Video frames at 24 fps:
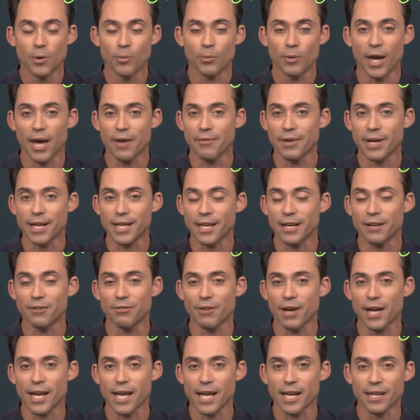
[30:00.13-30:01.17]
We haven't
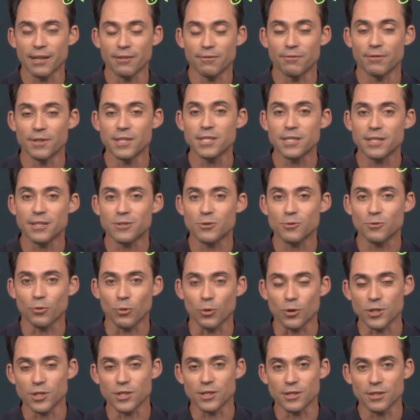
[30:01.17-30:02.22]
identified any viscous
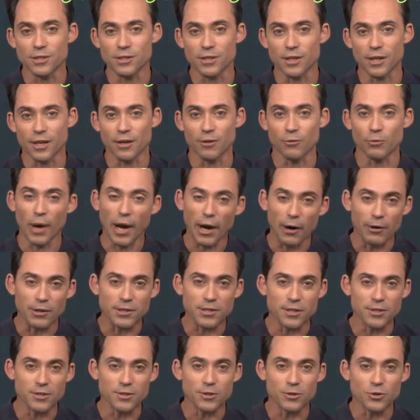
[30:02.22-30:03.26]
forces, air
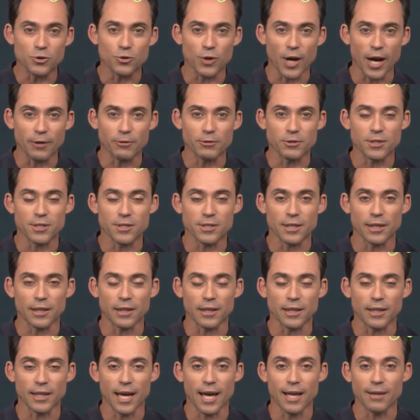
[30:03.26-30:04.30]
resistance, drag resistance, anything
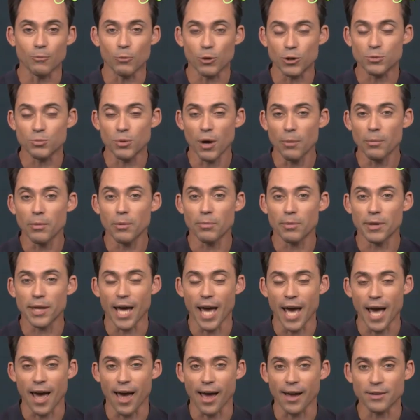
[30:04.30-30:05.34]
like that, which probably
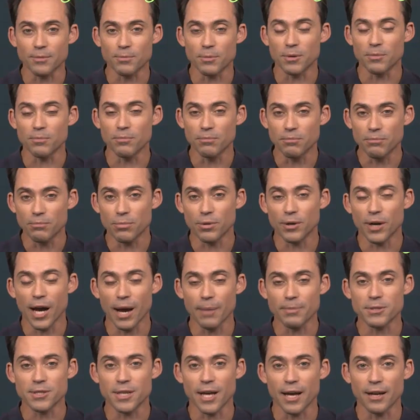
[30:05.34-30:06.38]
act, but
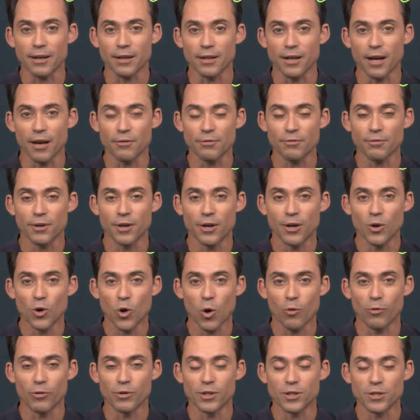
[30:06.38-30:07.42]
perhaps not enough
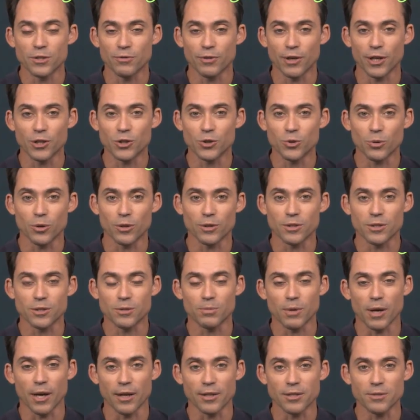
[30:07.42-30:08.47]
over this very short
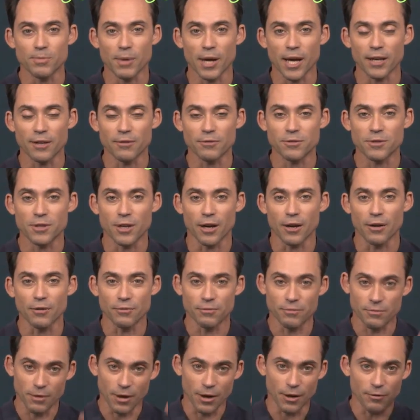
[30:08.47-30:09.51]
span
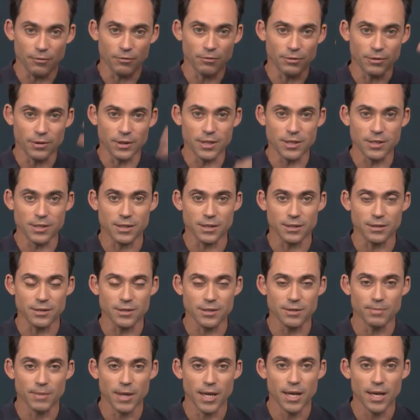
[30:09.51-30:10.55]
of
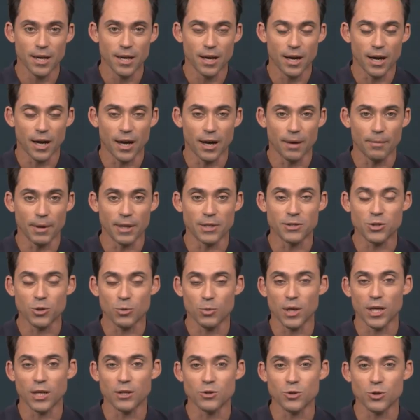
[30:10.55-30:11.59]
distance. And so
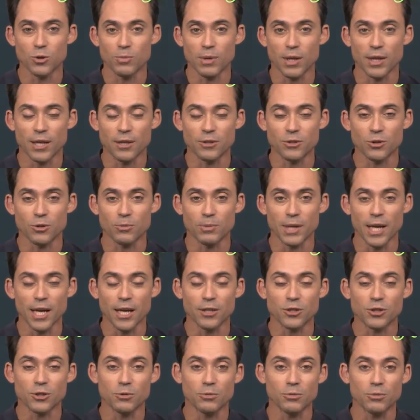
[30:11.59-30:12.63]
we can assume that that's going to
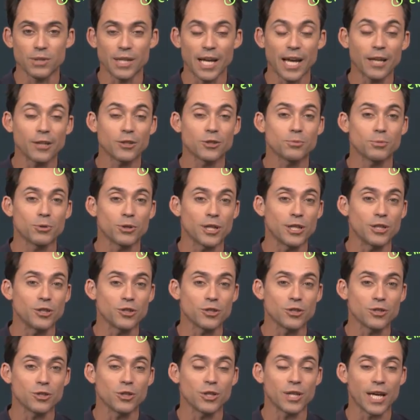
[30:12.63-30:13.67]
be negligible and
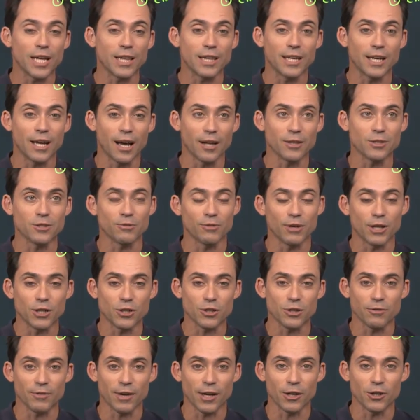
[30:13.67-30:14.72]
just look at the
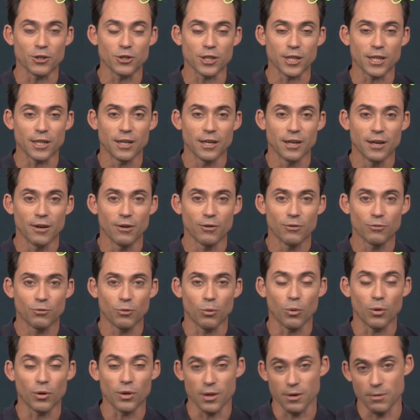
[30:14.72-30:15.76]
conservation of energy
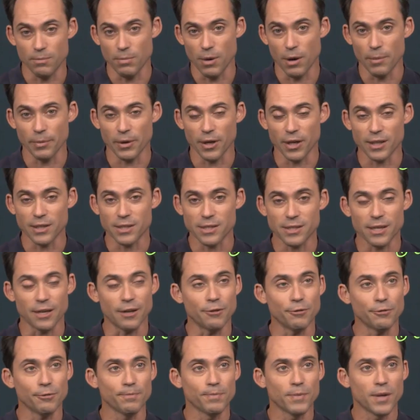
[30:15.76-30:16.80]
for the pumpkin
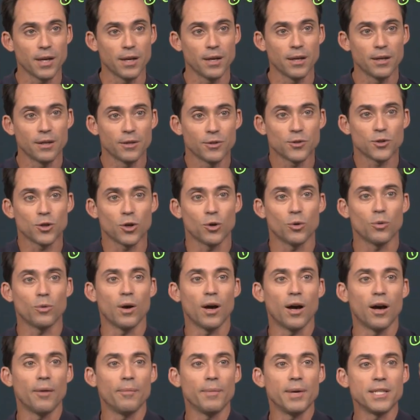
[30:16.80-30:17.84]
itself. So
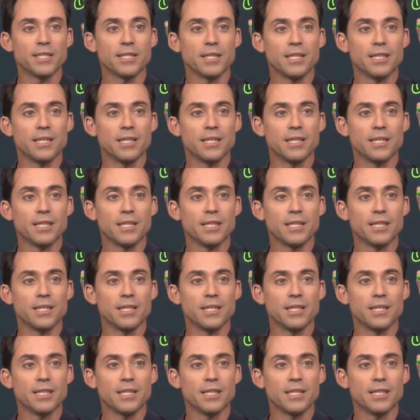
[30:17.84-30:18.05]
its